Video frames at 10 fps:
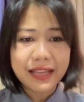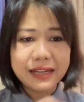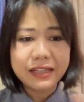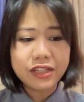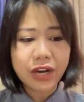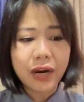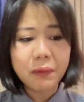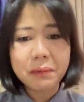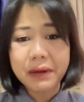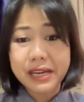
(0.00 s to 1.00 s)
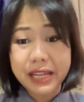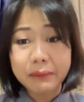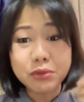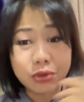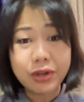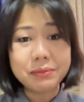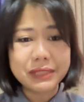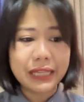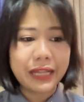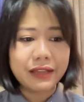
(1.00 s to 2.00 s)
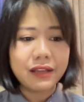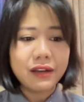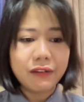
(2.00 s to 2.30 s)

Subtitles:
And our body absorbs lead